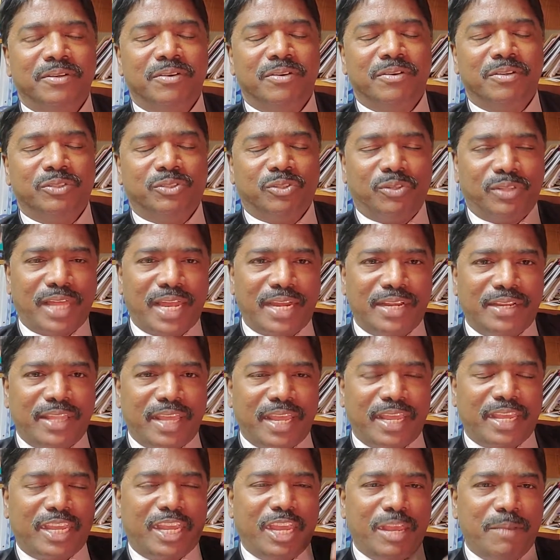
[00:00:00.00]
so that they
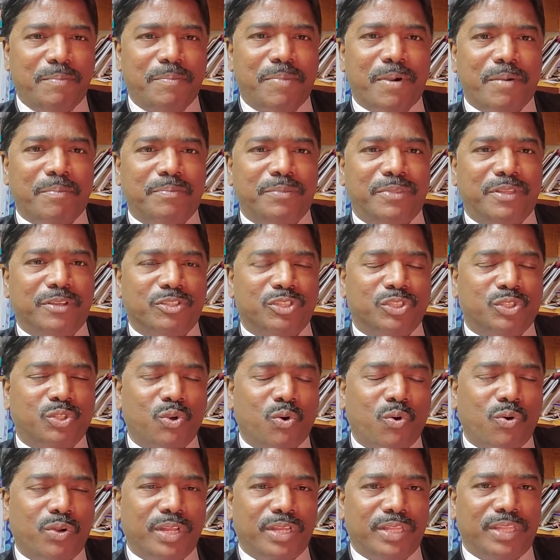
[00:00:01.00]
keep up the
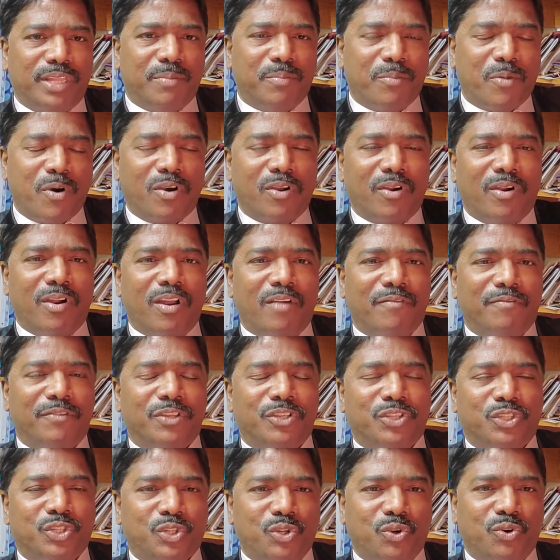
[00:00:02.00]
story, the moral of the
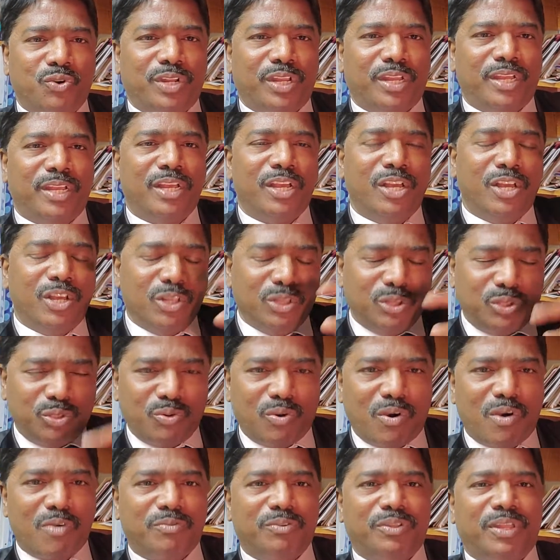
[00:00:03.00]
story,
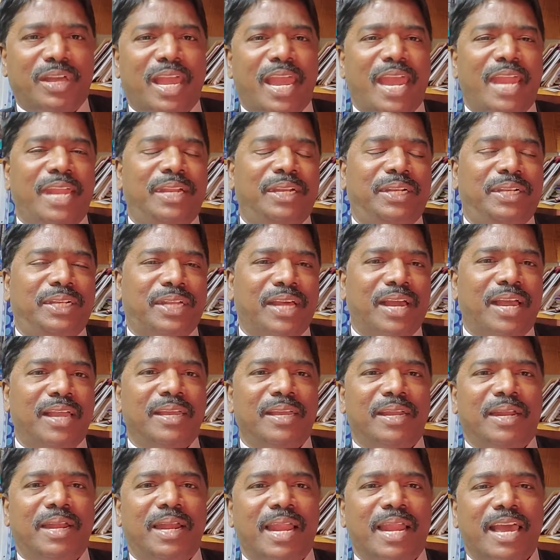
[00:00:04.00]
throughout their
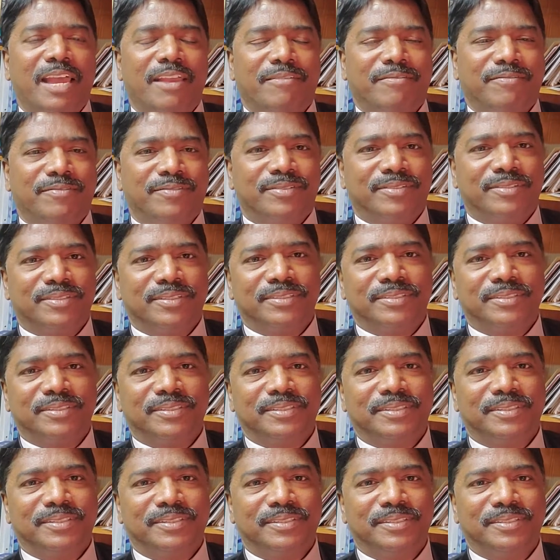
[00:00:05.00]
entire lives.
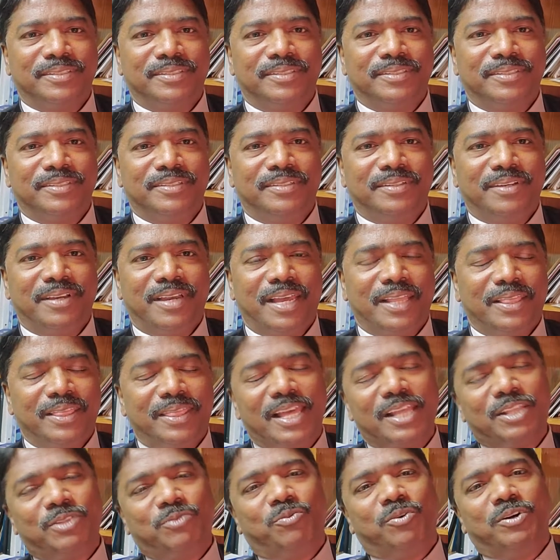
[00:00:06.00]
And
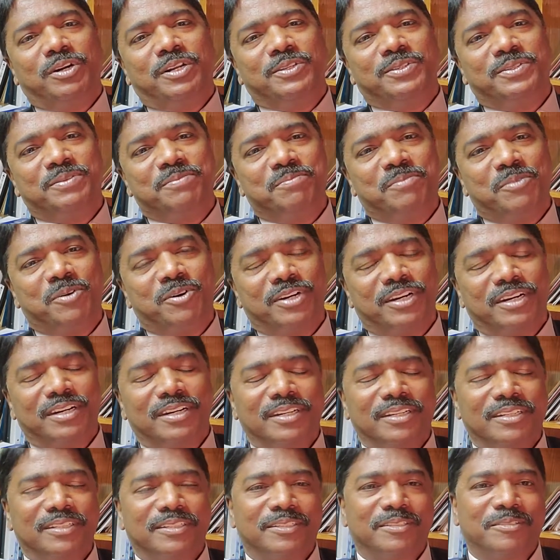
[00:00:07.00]
that's what is important.
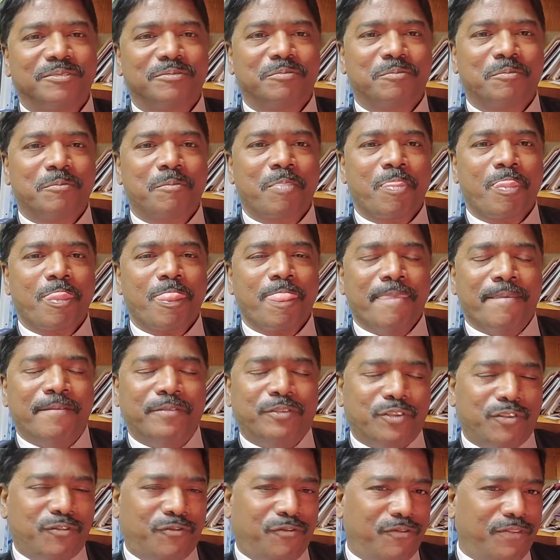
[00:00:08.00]

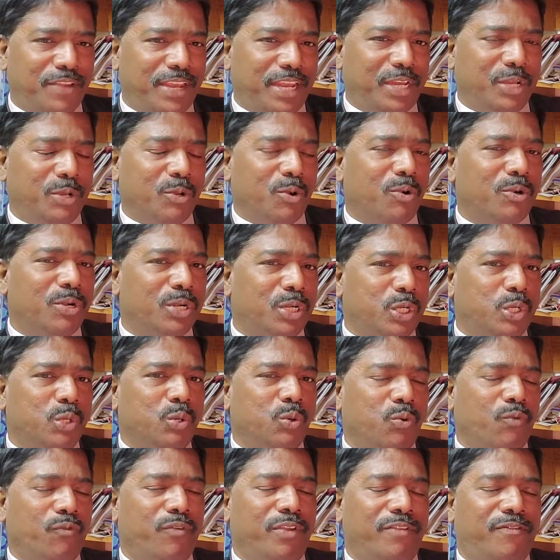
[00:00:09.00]
So if we don't
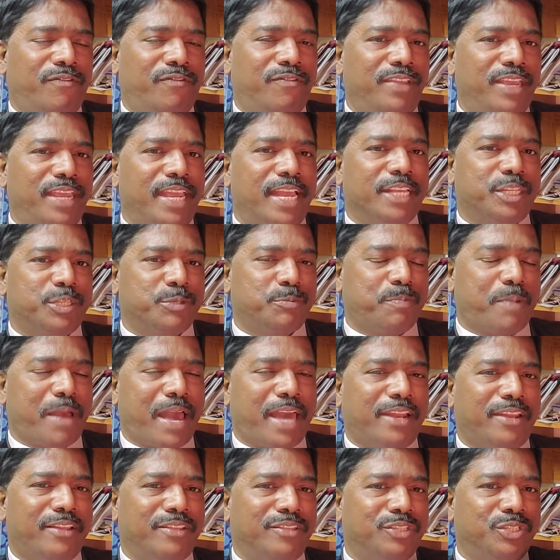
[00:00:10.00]
do, if we as
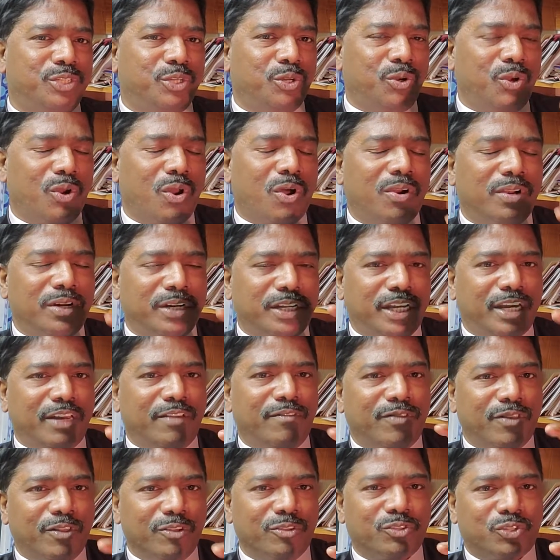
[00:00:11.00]
parents do not
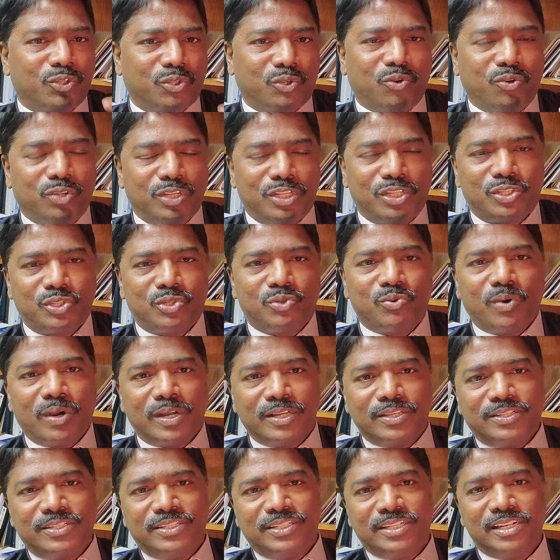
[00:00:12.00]
give the stories to
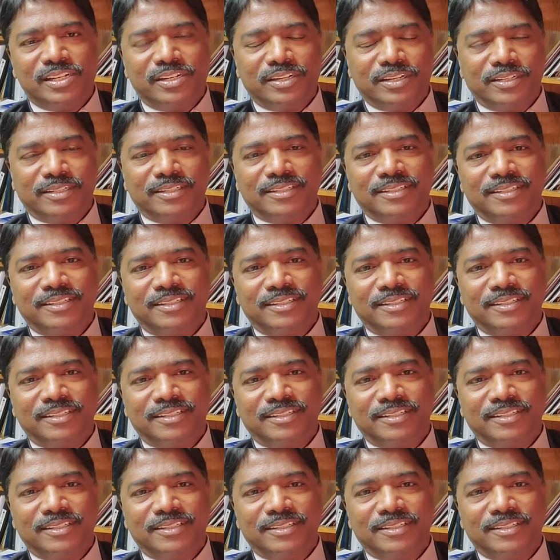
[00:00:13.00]
our children,